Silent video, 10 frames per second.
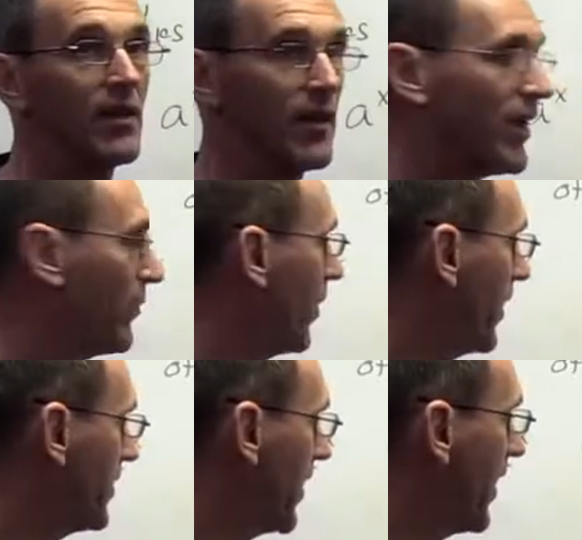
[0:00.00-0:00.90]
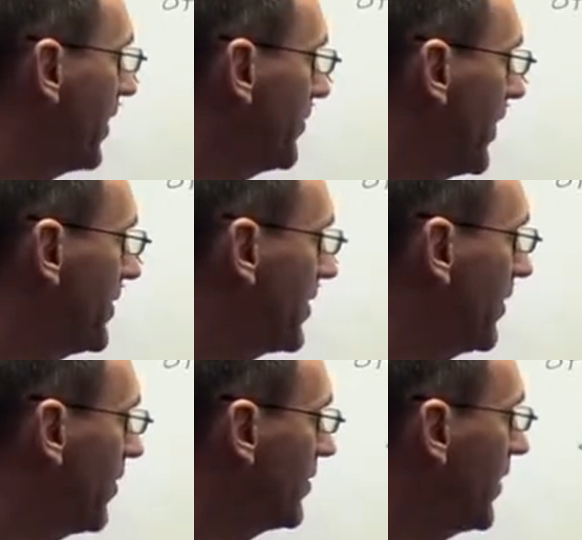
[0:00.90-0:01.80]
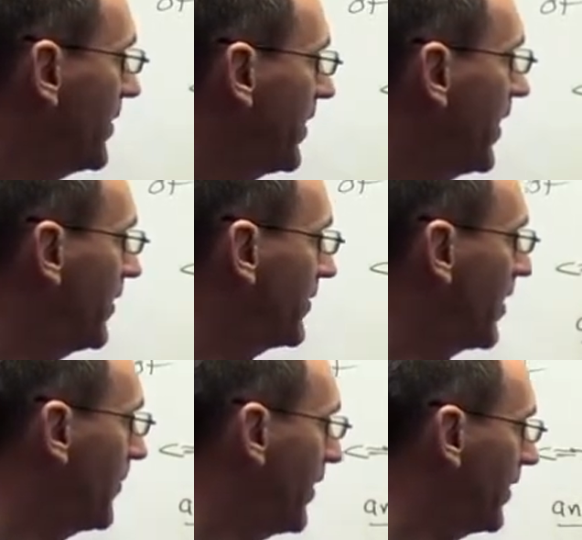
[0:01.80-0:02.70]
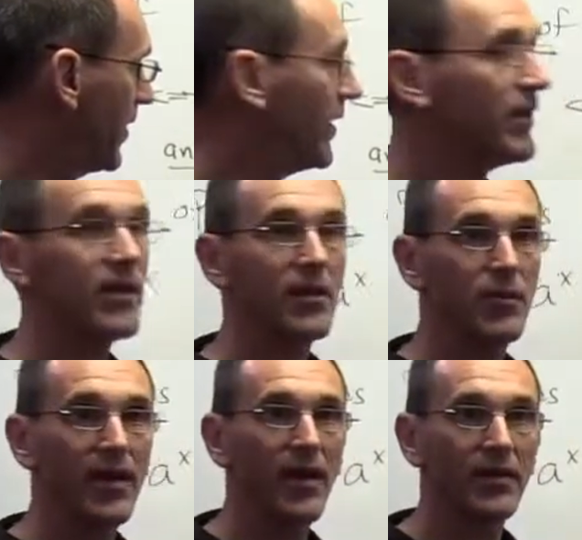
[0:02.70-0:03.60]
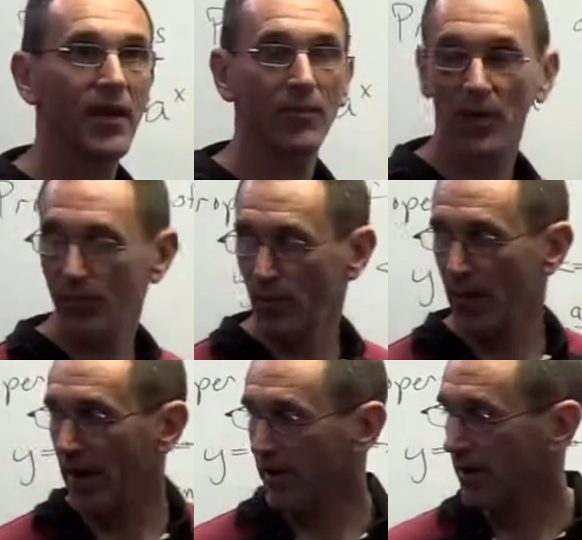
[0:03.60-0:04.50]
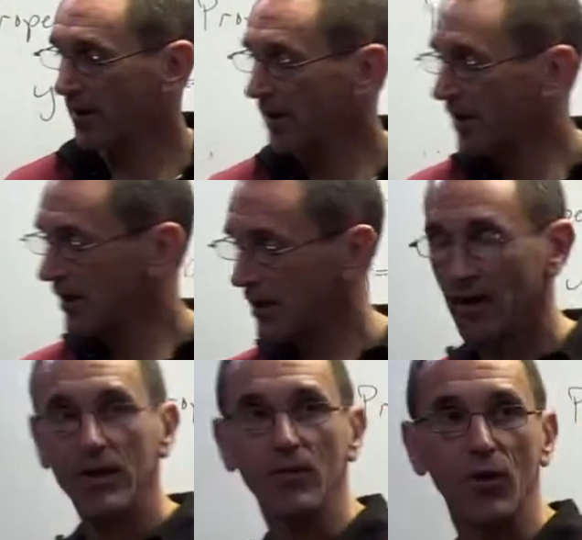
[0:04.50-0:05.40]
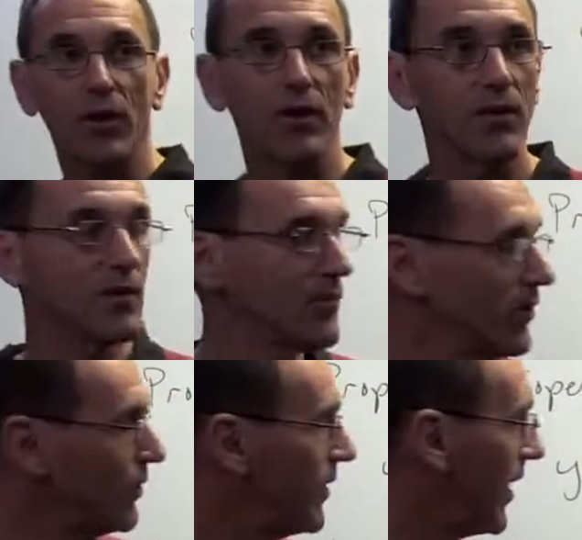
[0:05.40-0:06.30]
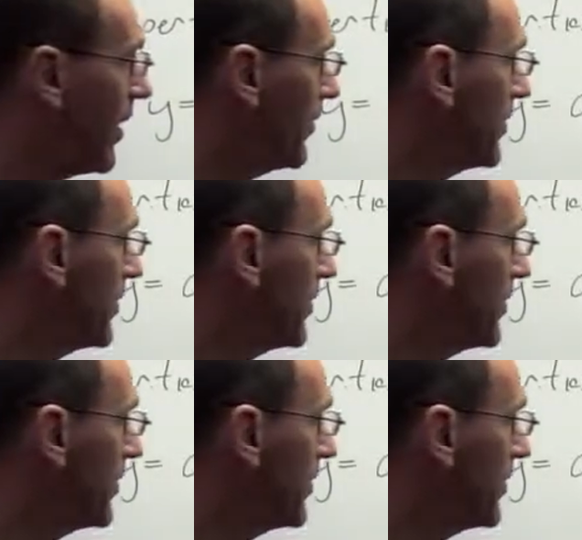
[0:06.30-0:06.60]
Likewise, a raised to the log base a of something gives me that same number back. Okay. What we're going to do now